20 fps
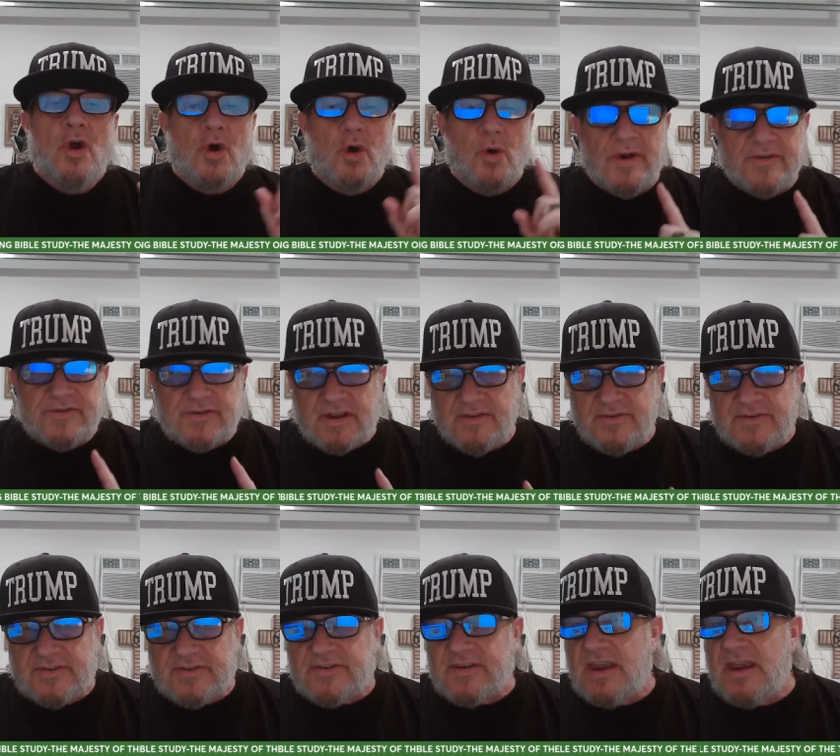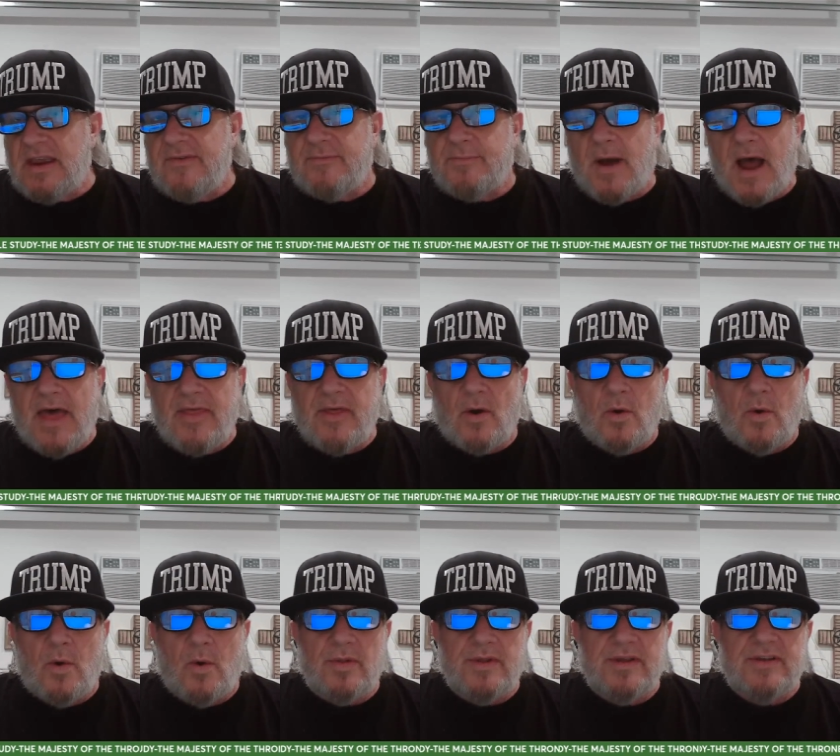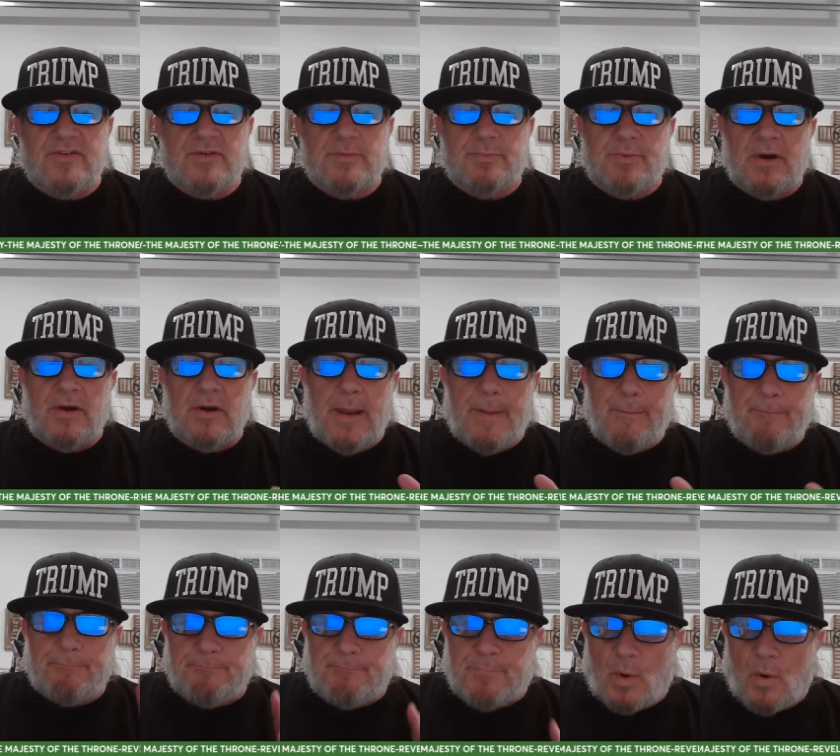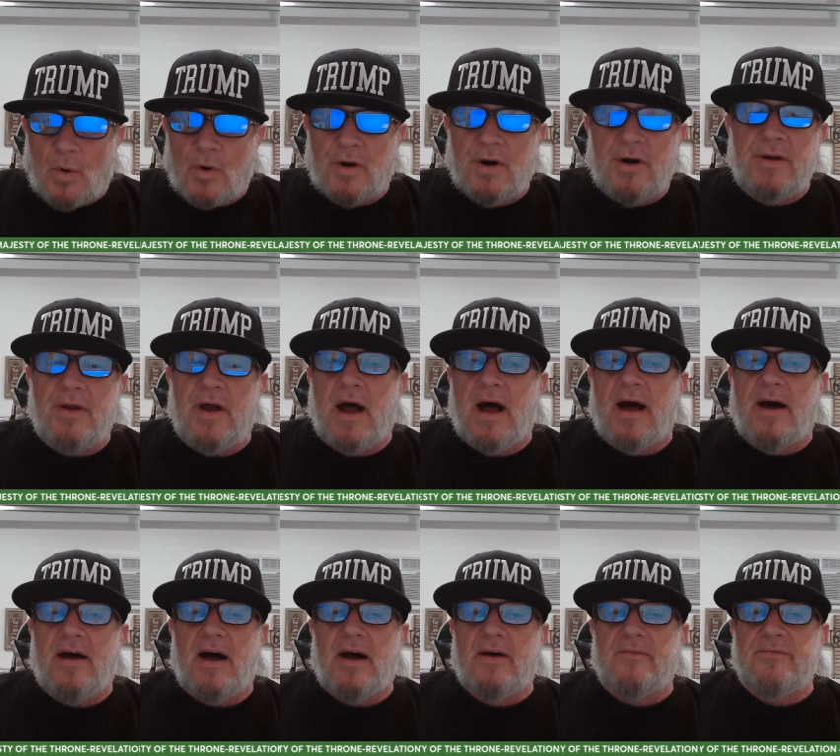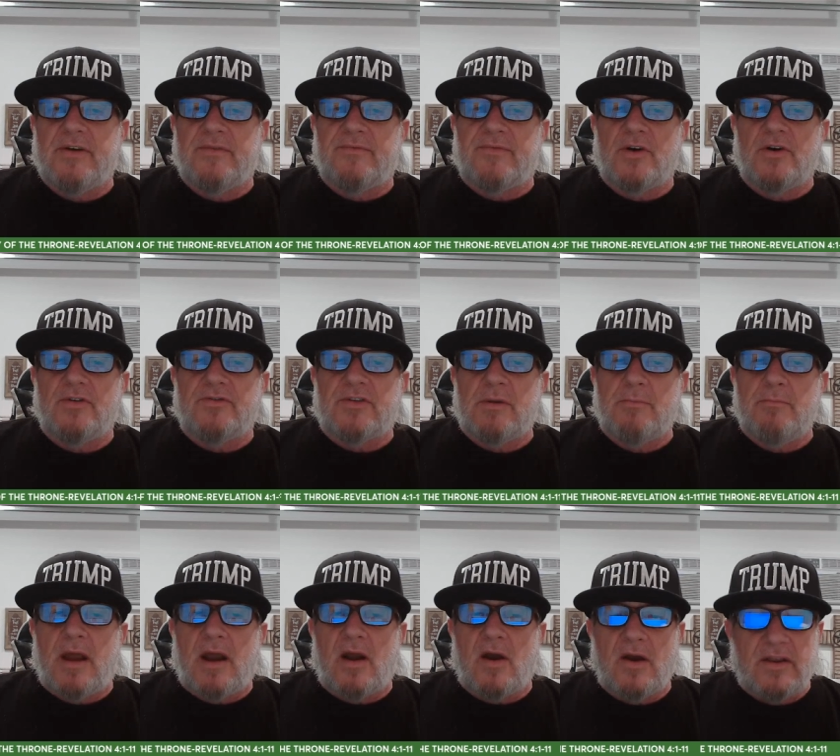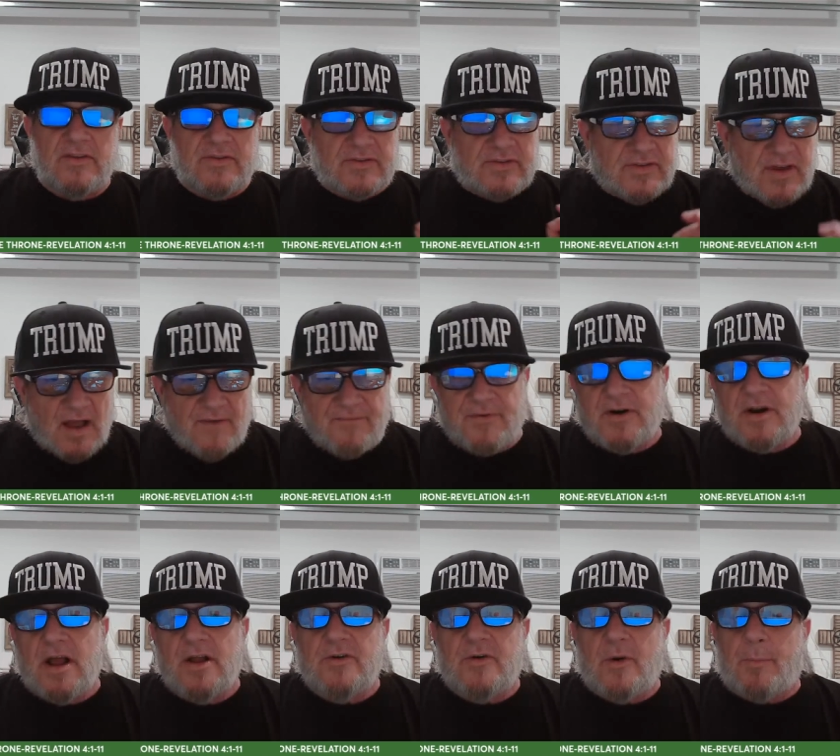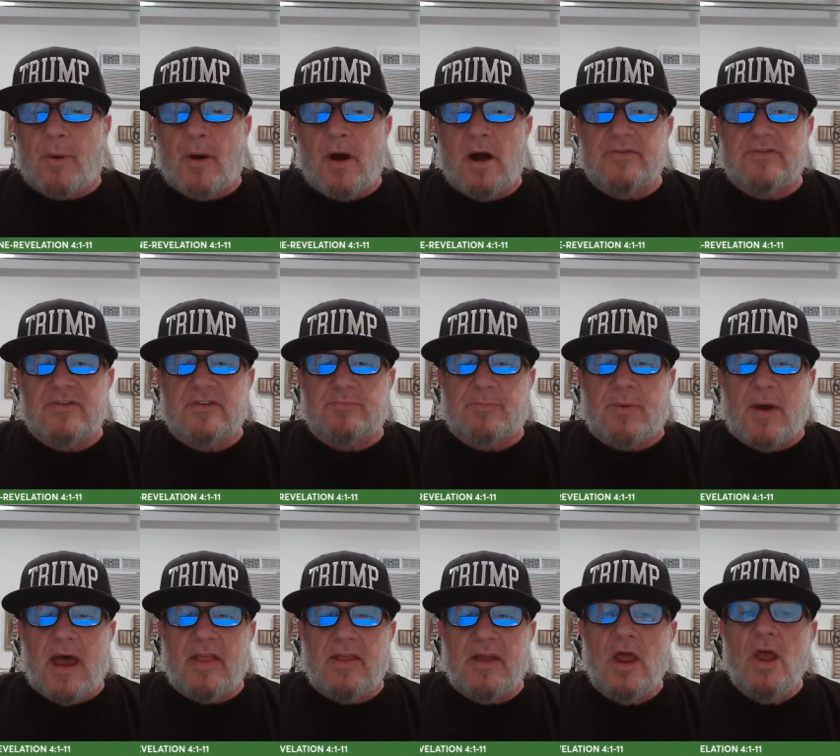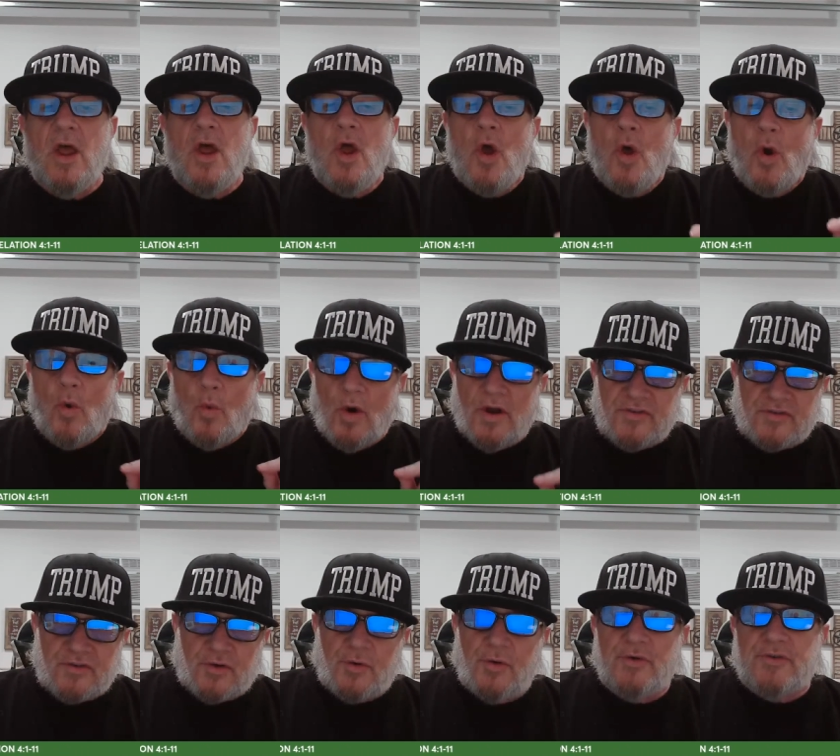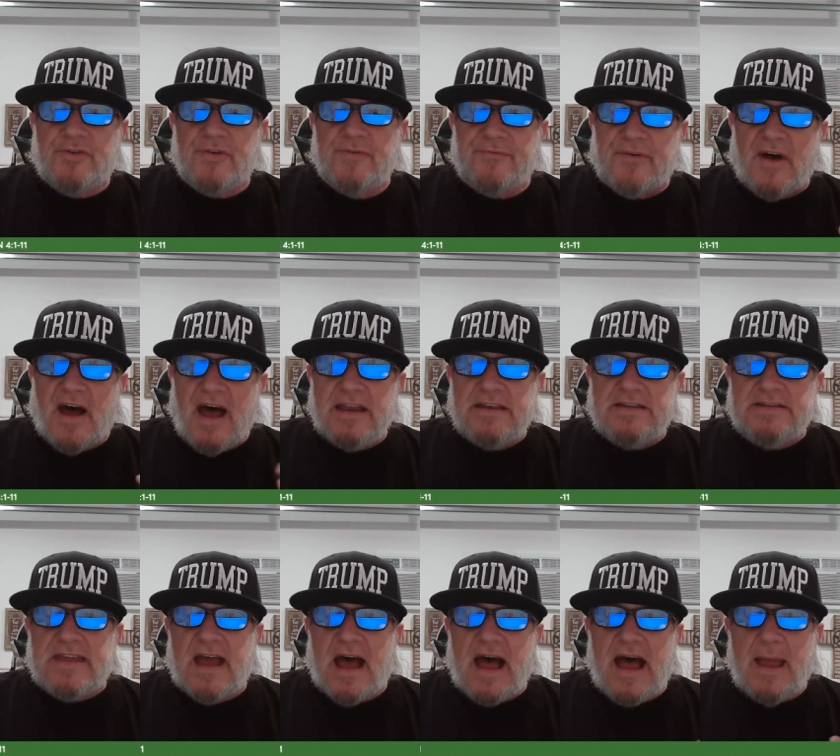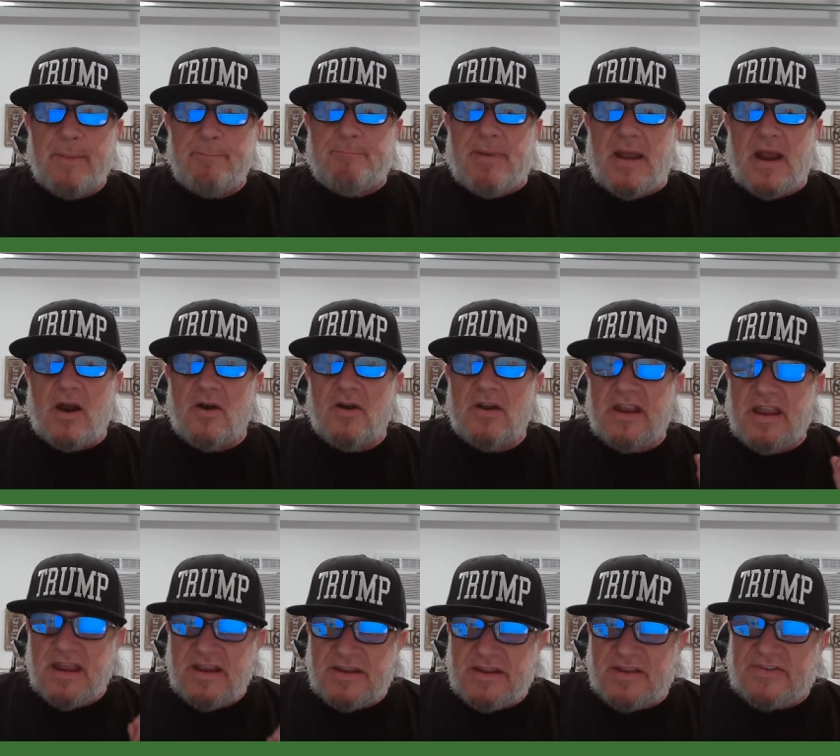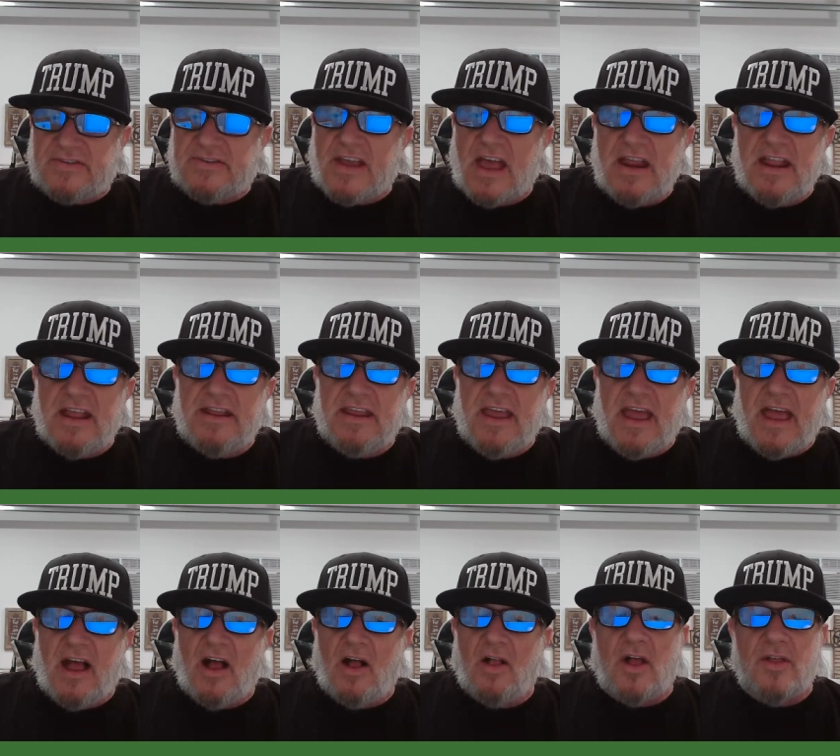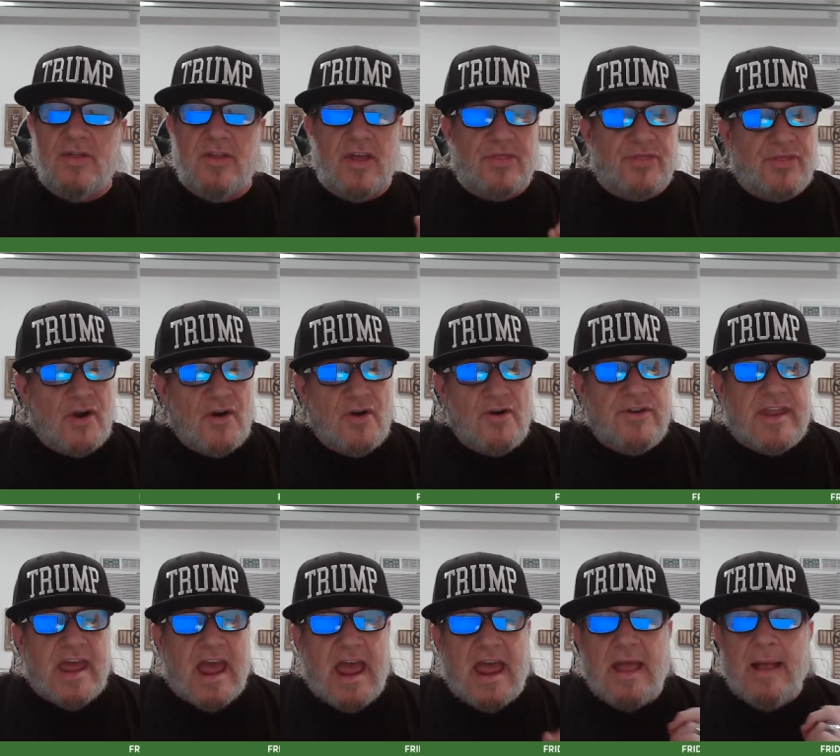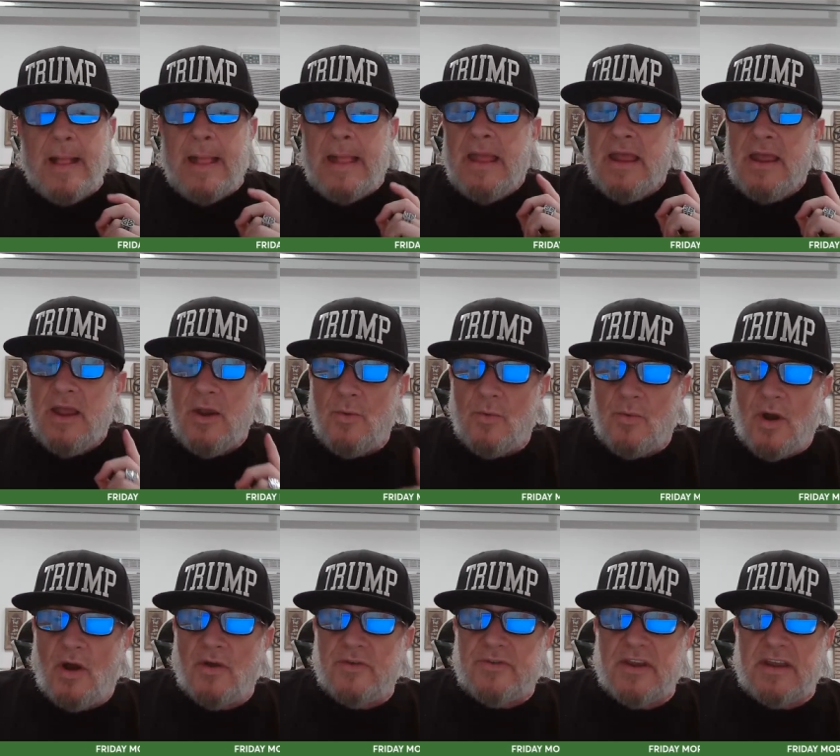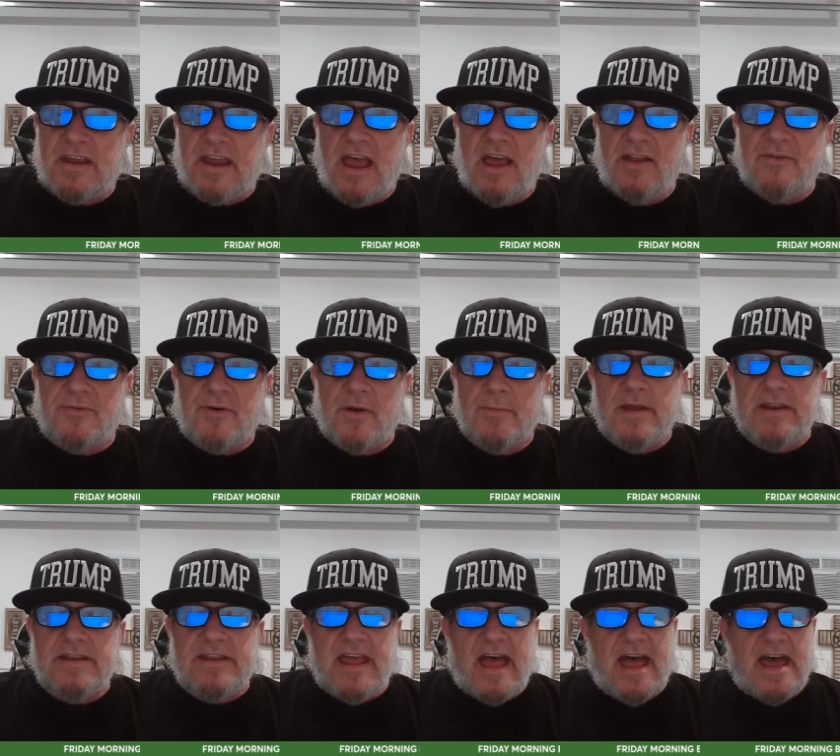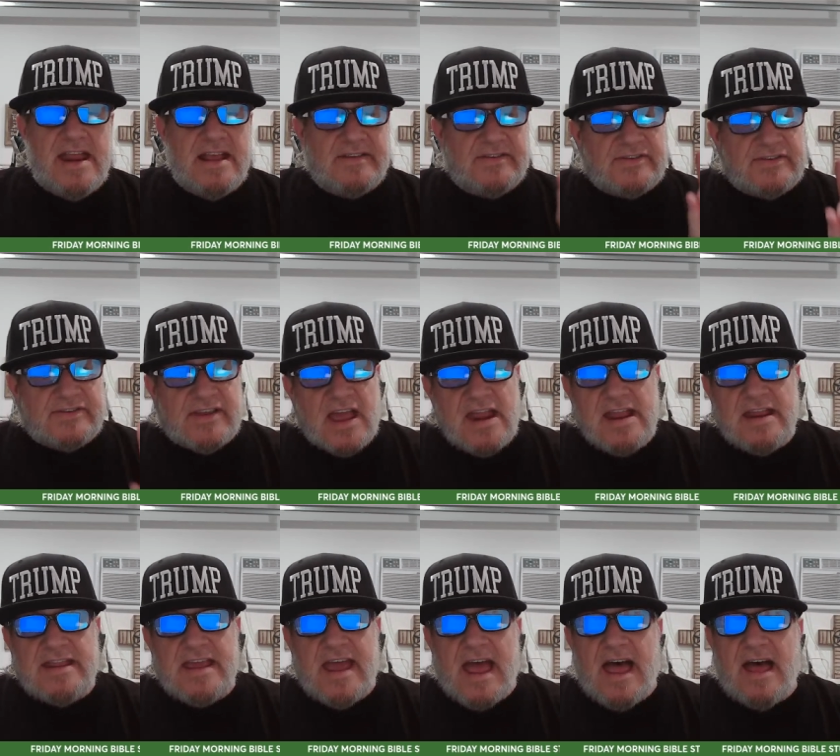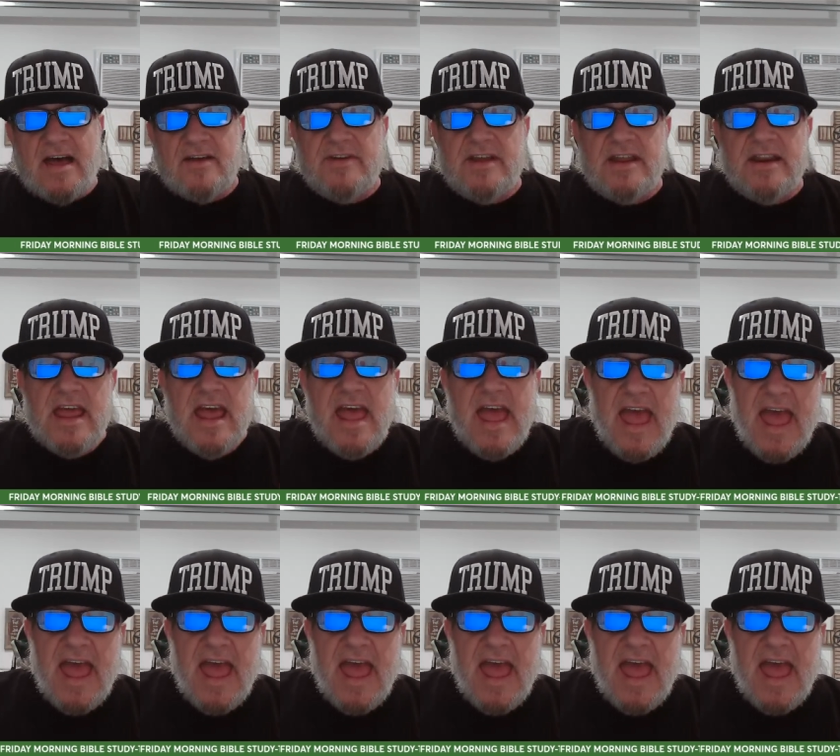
who was conceived by the Holy Spirit, born uh, of the Virgin Mary, suffered under Pontius Pilate, was crucified, died, buried. He descended to hell. On the third day, he rose again from the dead, ascended to heaven,